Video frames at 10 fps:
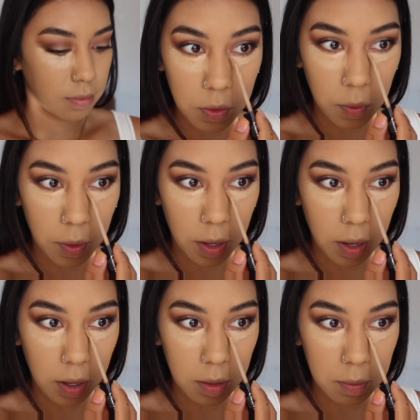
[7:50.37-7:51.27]

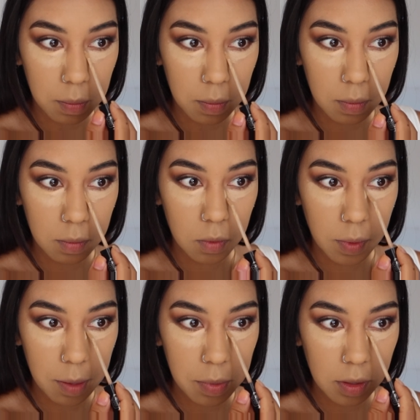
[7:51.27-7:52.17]
Going
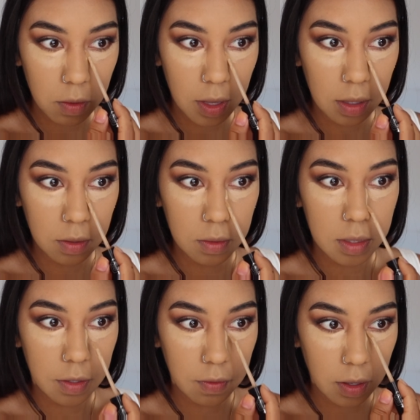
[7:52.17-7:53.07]
right below that little
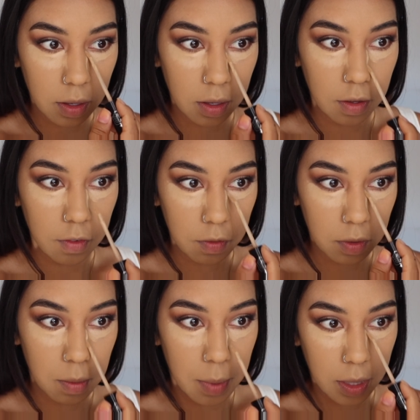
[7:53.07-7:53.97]
divot
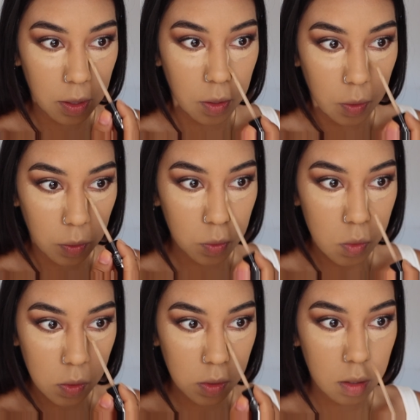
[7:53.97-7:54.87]
of my nose.